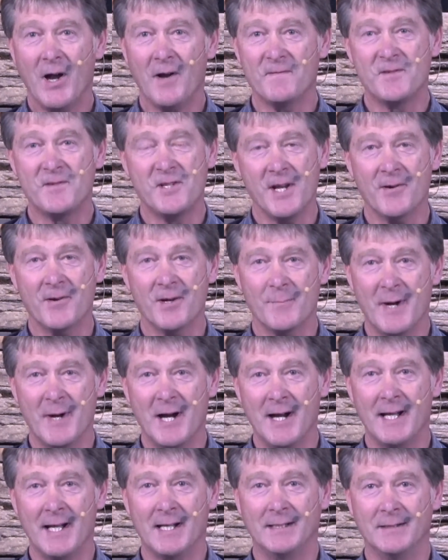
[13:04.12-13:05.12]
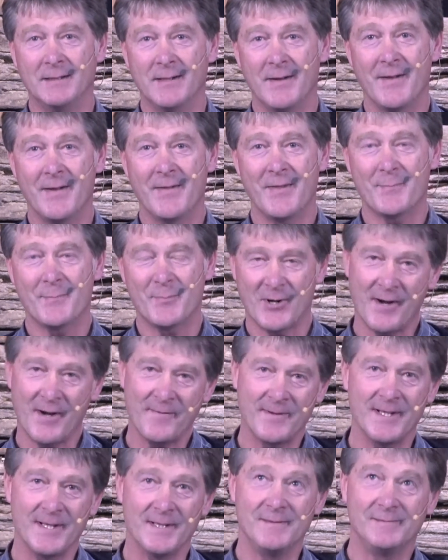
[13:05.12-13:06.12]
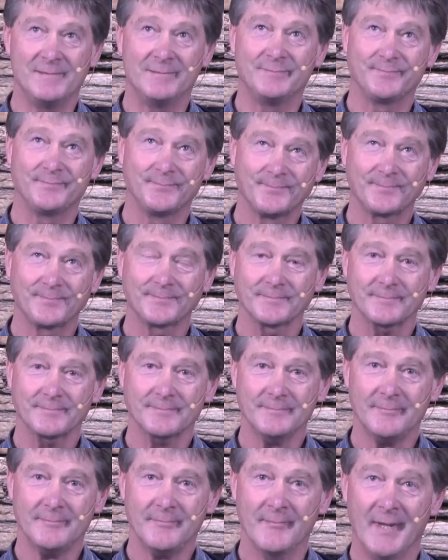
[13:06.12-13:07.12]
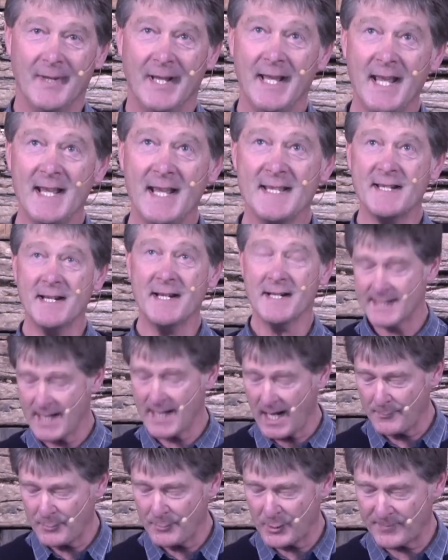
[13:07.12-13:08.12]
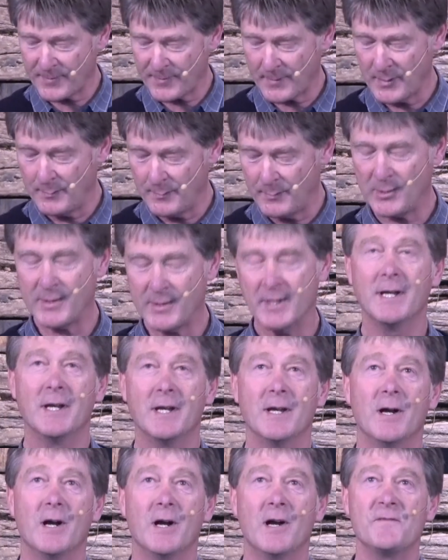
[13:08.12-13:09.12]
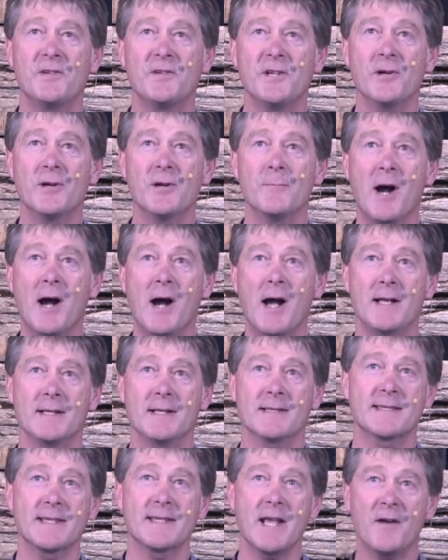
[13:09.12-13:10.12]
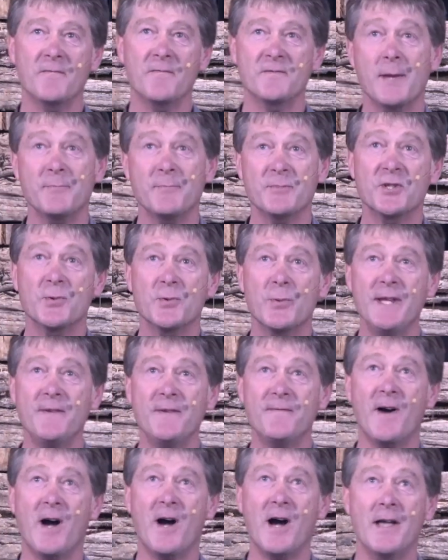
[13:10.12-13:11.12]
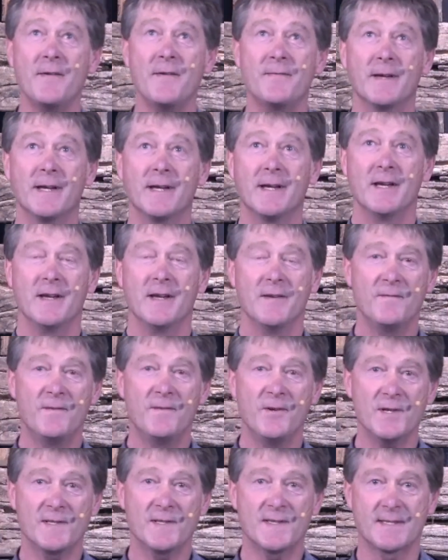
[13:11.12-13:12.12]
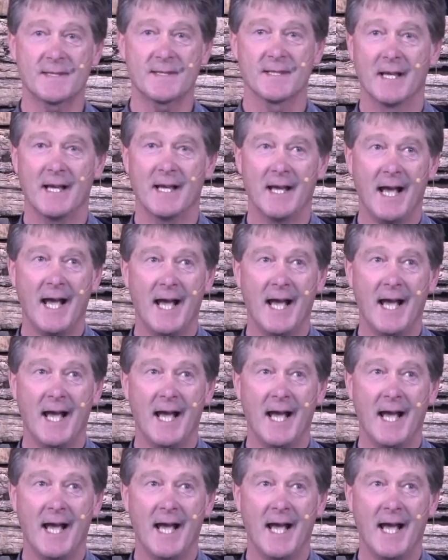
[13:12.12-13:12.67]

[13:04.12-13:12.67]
of Jeremiah, the prophet. Here's an example from the book of Jeremiah itself, chapter 25, verse